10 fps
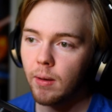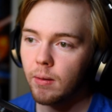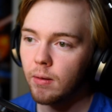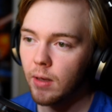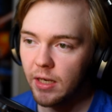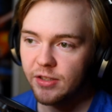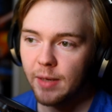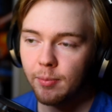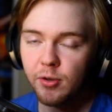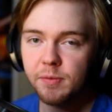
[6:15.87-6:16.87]
an
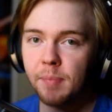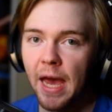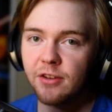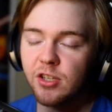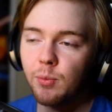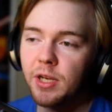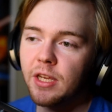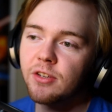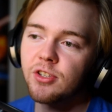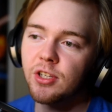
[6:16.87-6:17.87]
example is Bastion. When he
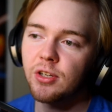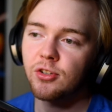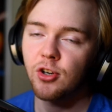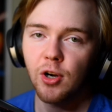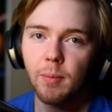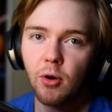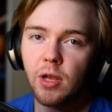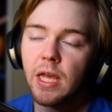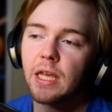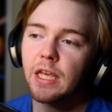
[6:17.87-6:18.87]
is in turret mode,
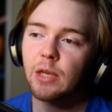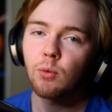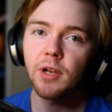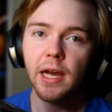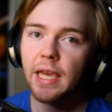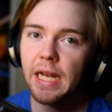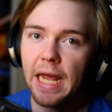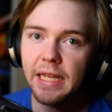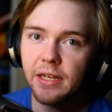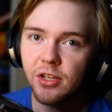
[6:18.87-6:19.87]
he will not get
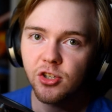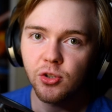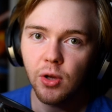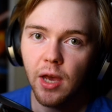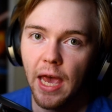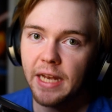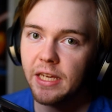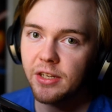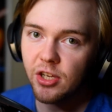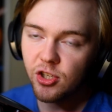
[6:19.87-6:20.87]
any additional
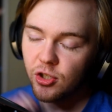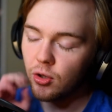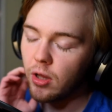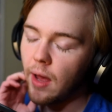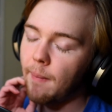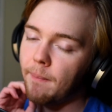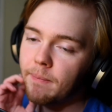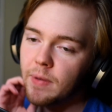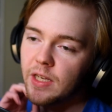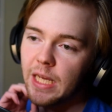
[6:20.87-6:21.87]

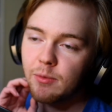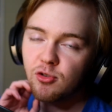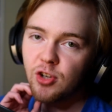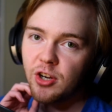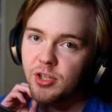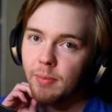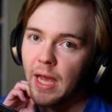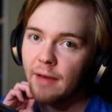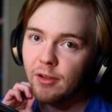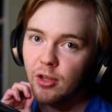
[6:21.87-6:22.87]
damage reduction by
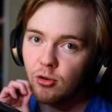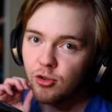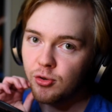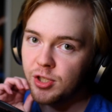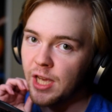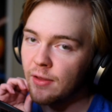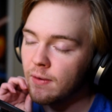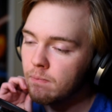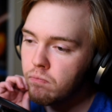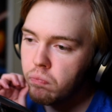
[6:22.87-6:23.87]
having those two together.
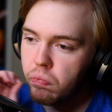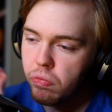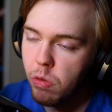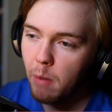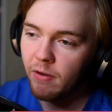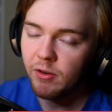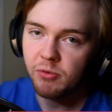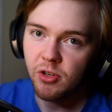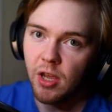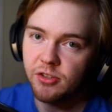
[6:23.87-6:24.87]

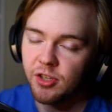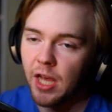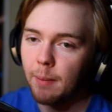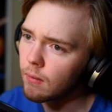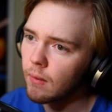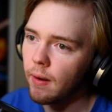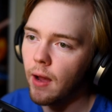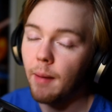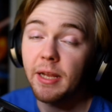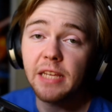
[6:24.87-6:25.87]
50% is the cap.
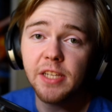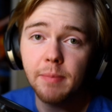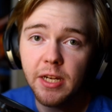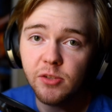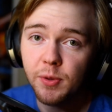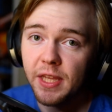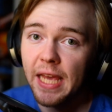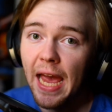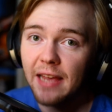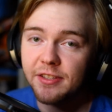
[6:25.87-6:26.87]
And as I managed with the
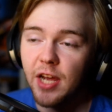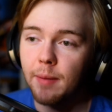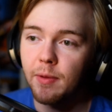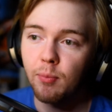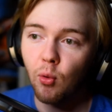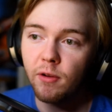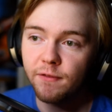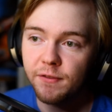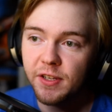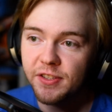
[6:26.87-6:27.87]
cast time, the
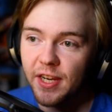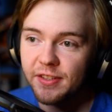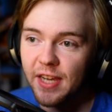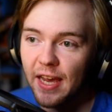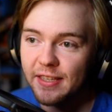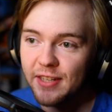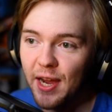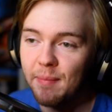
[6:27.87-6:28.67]
0.15 seconds cast time,